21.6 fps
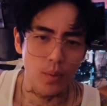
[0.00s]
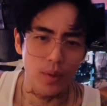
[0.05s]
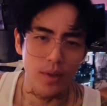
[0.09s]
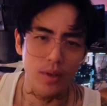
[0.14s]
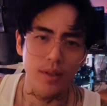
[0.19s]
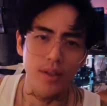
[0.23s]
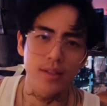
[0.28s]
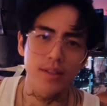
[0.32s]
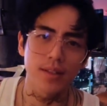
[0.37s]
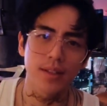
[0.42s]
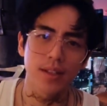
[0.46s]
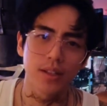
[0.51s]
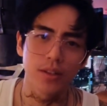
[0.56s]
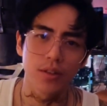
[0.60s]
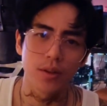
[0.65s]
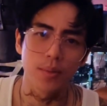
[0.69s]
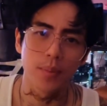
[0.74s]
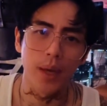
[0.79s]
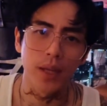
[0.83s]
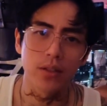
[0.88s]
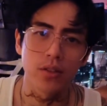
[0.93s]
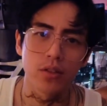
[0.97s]
what doesn't kill
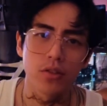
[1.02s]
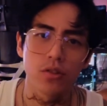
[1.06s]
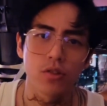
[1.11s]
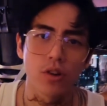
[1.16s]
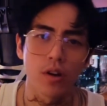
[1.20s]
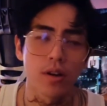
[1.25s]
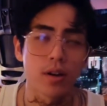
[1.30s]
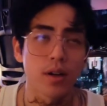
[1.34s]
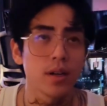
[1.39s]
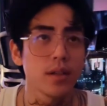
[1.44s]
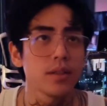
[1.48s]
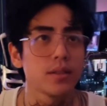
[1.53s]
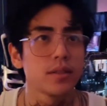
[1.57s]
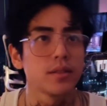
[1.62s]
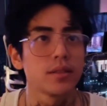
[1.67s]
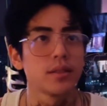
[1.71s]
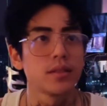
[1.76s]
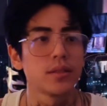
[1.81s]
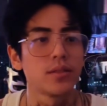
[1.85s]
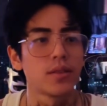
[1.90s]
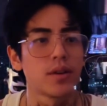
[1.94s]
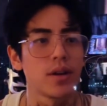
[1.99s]
you makes you stronger,
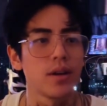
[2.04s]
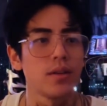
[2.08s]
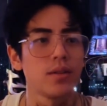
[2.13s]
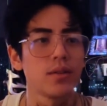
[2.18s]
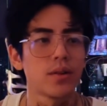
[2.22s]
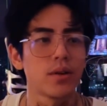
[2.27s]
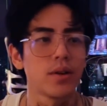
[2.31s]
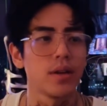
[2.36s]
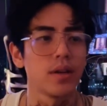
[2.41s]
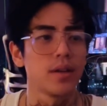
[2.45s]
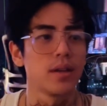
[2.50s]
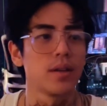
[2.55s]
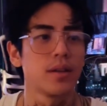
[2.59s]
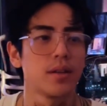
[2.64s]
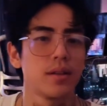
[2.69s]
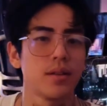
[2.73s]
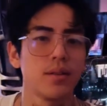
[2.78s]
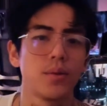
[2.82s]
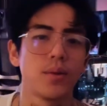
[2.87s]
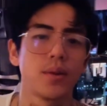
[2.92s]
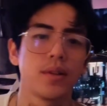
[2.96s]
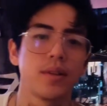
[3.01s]
right, Laurie?
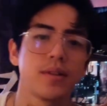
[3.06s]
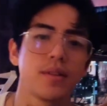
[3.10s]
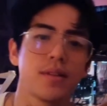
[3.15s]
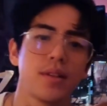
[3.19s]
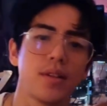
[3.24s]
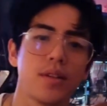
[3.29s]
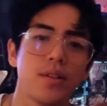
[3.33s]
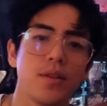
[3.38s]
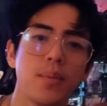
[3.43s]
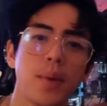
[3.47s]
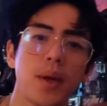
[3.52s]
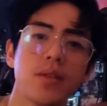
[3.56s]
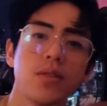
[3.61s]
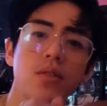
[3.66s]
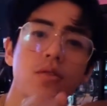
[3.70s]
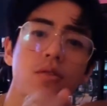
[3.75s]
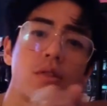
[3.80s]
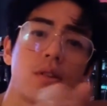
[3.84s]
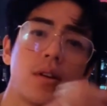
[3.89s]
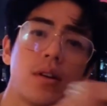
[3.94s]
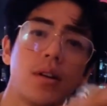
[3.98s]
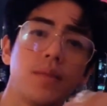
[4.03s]
What doesn't kill you makes
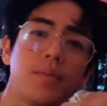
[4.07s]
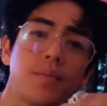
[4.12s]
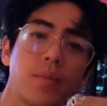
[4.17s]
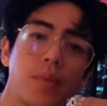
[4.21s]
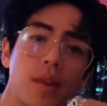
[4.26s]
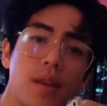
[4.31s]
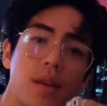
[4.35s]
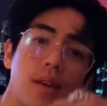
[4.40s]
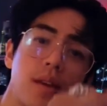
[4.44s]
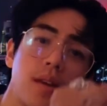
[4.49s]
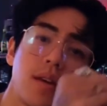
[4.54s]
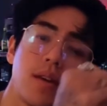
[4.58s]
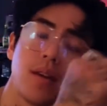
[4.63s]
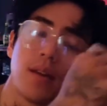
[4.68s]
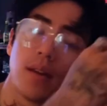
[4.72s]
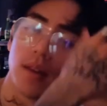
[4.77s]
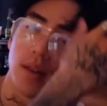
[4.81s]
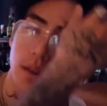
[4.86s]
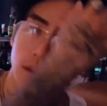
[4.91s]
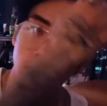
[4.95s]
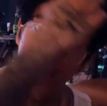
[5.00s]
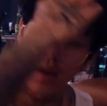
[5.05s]
you stronger.
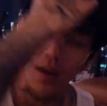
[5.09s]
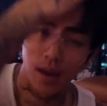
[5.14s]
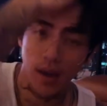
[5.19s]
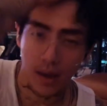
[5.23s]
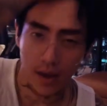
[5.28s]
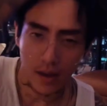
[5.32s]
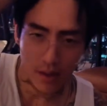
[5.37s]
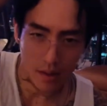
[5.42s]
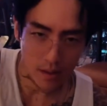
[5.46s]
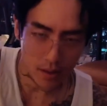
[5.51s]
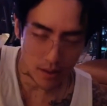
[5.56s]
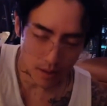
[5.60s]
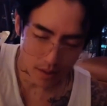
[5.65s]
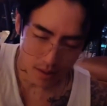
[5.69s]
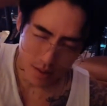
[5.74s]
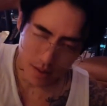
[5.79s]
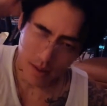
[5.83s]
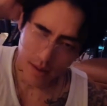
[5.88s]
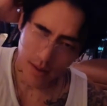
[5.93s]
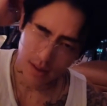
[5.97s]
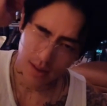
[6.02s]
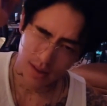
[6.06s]
And
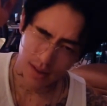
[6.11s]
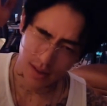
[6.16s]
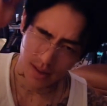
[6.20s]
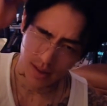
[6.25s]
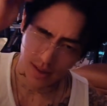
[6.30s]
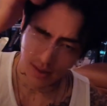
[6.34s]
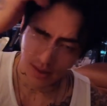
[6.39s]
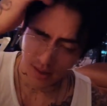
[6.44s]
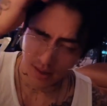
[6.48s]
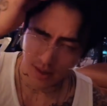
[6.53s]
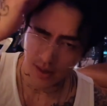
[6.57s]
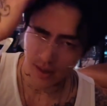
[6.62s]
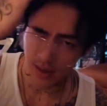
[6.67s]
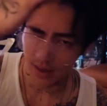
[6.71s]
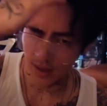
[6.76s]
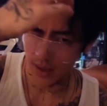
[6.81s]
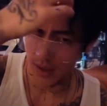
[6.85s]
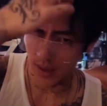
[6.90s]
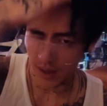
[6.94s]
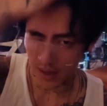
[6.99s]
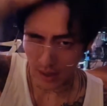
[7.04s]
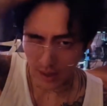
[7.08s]

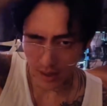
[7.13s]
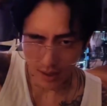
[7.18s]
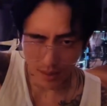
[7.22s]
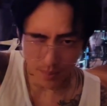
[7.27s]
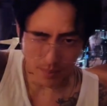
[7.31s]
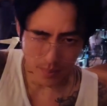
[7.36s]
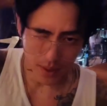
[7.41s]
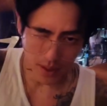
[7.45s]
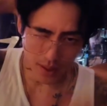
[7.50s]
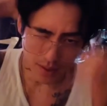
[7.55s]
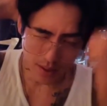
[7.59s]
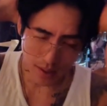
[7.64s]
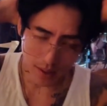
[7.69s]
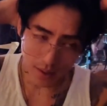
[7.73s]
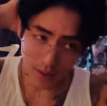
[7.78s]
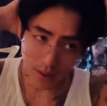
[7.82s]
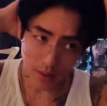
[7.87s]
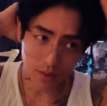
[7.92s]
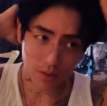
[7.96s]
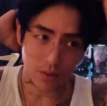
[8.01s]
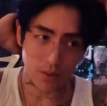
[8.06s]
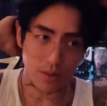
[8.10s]
I
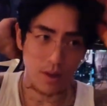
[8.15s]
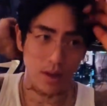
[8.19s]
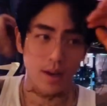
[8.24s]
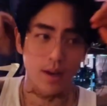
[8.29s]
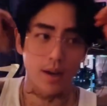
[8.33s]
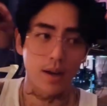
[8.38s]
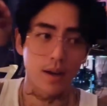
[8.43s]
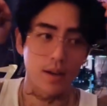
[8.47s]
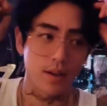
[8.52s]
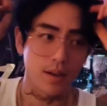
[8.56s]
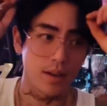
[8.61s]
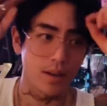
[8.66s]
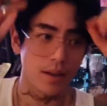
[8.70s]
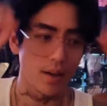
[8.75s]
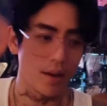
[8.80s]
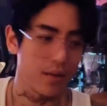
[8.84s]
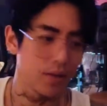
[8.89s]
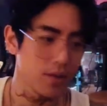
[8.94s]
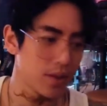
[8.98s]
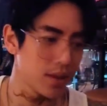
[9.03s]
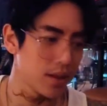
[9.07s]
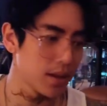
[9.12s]
take that to heart, and
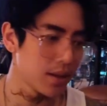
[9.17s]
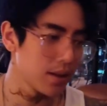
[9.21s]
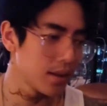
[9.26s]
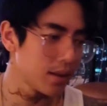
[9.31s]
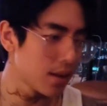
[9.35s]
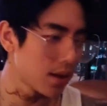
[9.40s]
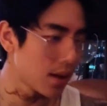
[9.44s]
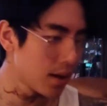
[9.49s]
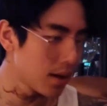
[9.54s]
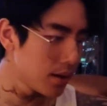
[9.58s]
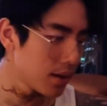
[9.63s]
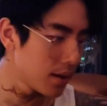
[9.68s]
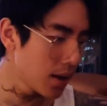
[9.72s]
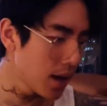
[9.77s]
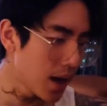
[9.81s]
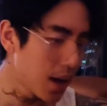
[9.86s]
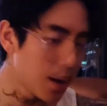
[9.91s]
everything that